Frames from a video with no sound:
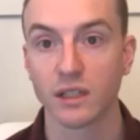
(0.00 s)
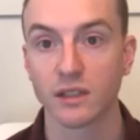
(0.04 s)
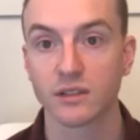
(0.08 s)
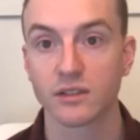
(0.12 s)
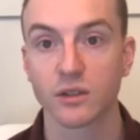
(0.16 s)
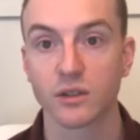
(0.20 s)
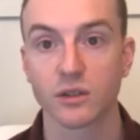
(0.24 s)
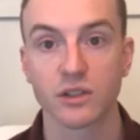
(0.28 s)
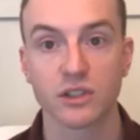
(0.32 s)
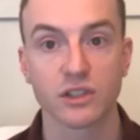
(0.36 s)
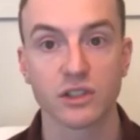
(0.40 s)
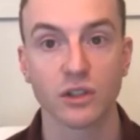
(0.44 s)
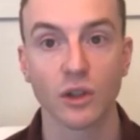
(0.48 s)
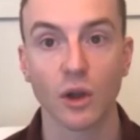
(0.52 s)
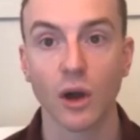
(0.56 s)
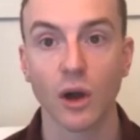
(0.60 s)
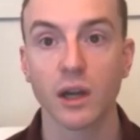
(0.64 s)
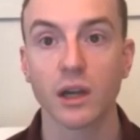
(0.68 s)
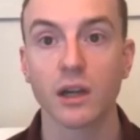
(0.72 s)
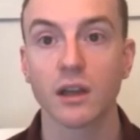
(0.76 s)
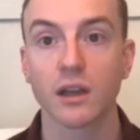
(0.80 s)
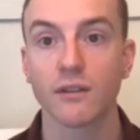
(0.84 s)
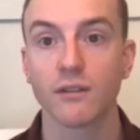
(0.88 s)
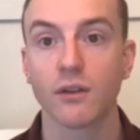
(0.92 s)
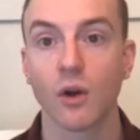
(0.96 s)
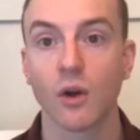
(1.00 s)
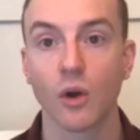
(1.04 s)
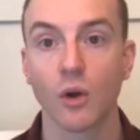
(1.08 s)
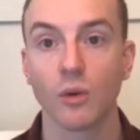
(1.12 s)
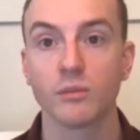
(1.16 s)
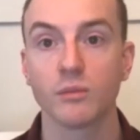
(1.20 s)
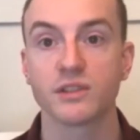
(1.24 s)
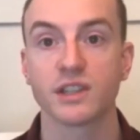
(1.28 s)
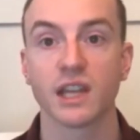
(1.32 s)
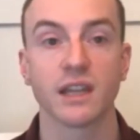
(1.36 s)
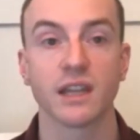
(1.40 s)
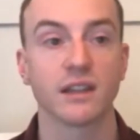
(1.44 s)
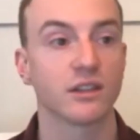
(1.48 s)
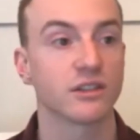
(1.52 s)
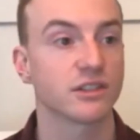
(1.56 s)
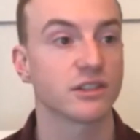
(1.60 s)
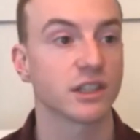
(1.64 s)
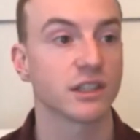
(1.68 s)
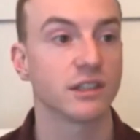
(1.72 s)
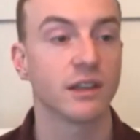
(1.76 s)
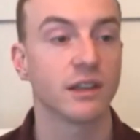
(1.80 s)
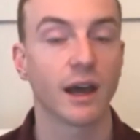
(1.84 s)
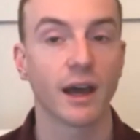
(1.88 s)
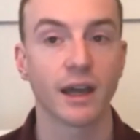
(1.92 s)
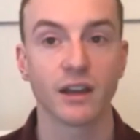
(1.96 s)
So there's not enough homes and there's a
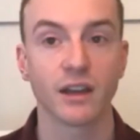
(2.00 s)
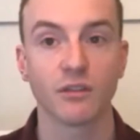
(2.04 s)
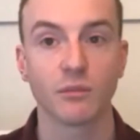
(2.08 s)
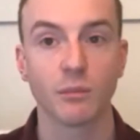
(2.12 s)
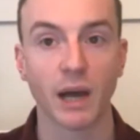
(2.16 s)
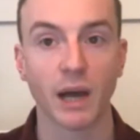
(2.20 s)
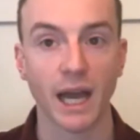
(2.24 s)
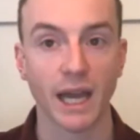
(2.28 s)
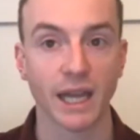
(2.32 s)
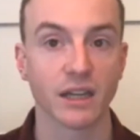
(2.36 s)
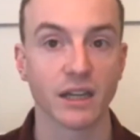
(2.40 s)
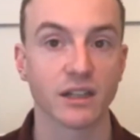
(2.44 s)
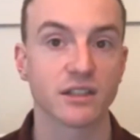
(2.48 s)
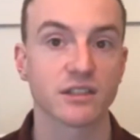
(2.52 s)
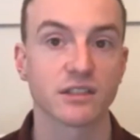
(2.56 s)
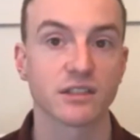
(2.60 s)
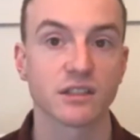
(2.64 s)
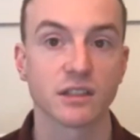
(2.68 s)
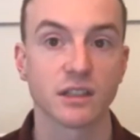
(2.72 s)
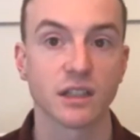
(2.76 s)
ton of buyers.